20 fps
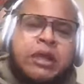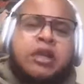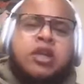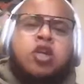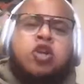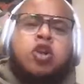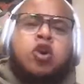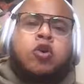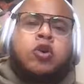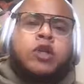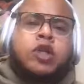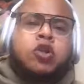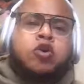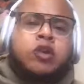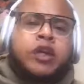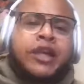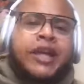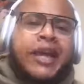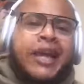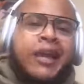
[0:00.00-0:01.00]
and you
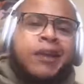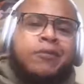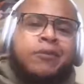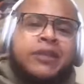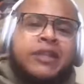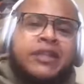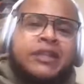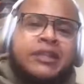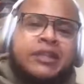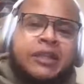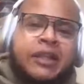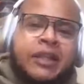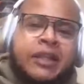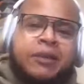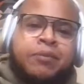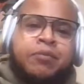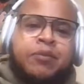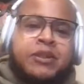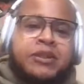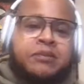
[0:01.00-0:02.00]
to carry these
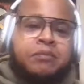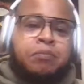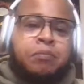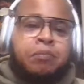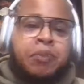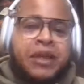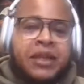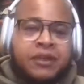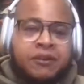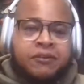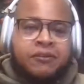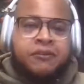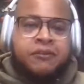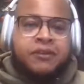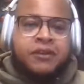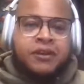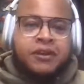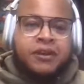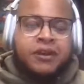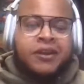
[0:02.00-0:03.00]
celebrities' beef
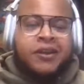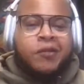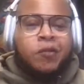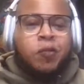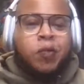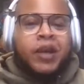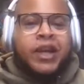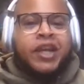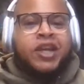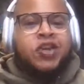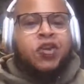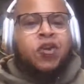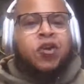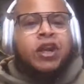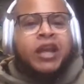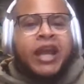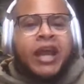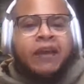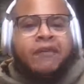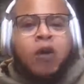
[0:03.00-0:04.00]
in your
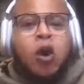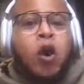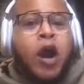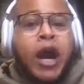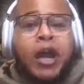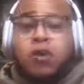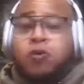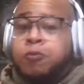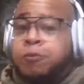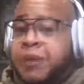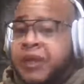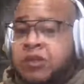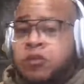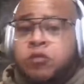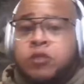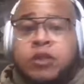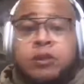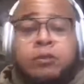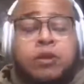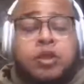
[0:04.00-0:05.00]
life. Oh, I don't mess
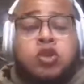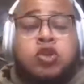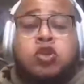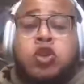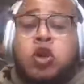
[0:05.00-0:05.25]
with them because